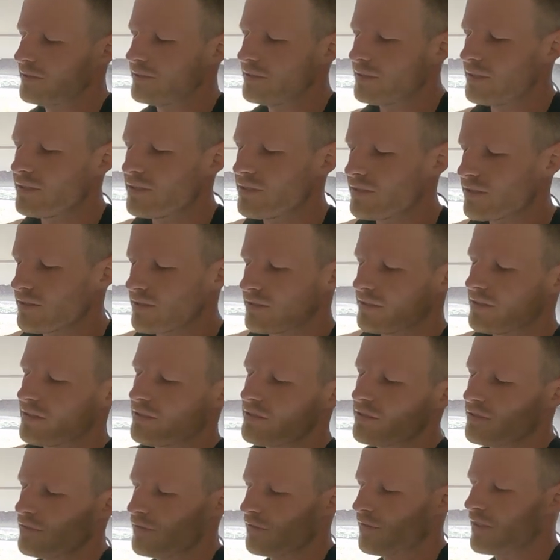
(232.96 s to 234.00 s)
You
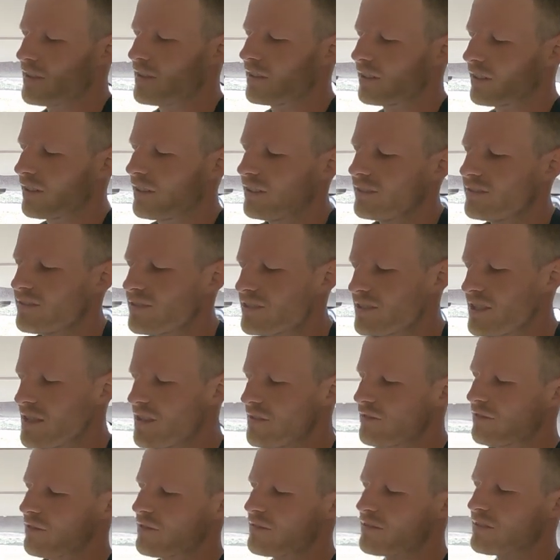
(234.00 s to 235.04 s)
just feel
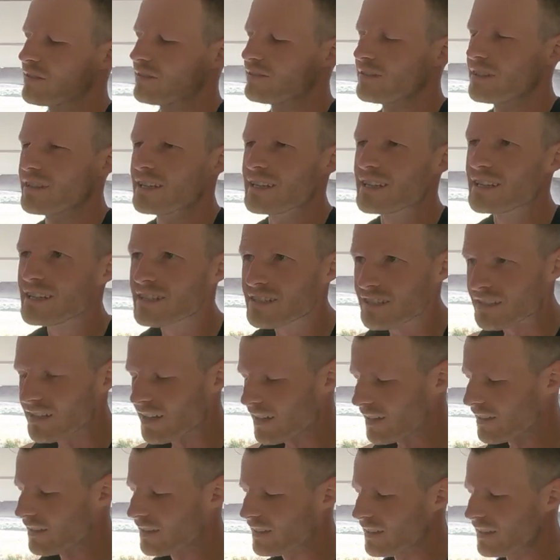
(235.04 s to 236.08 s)
safer and
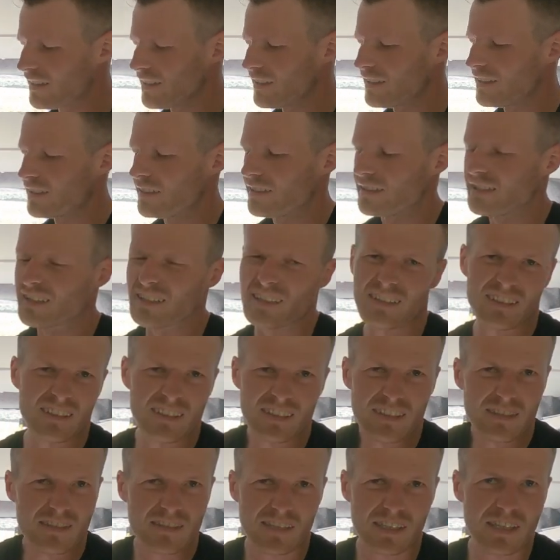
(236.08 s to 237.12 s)
easier. And I think
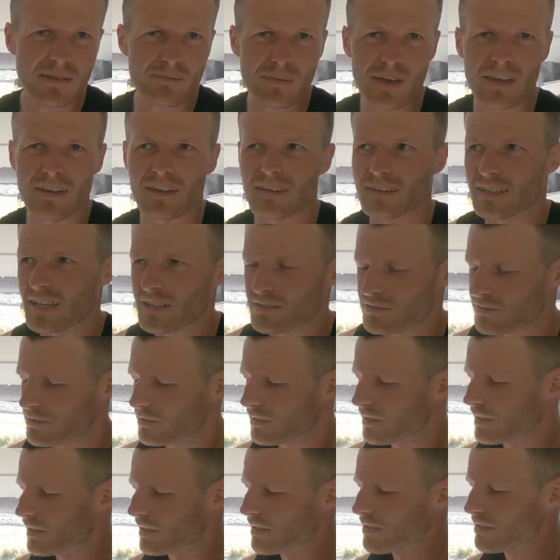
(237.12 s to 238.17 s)
you sleep better
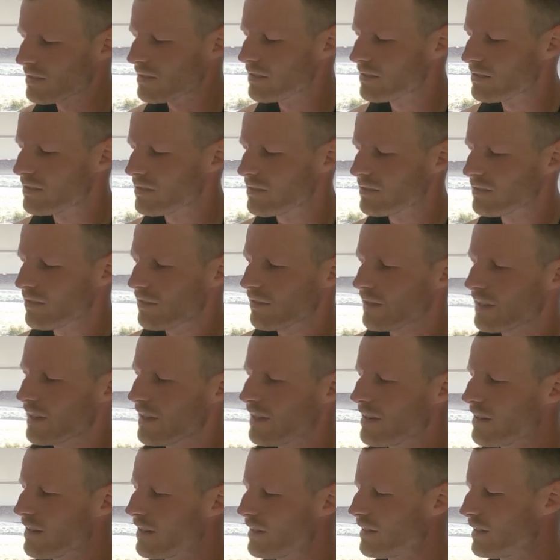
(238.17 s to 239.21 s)
naturally because you just don't
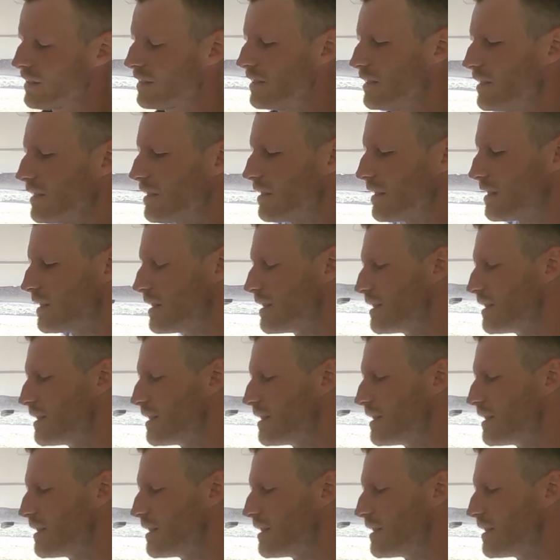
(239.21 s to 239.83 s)
care, you know.